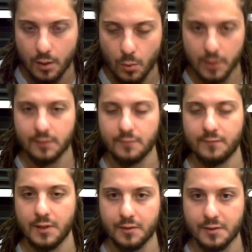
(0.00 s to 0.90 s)
what
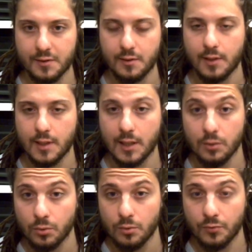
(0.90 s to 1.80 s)
Venus can
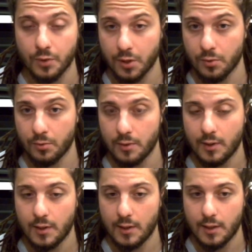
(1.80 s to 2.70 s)
do for you
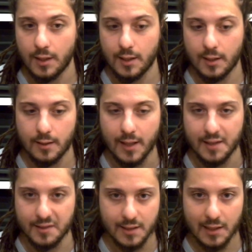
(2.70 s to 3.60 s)

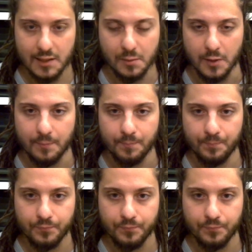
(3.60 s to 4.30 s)
as a talisman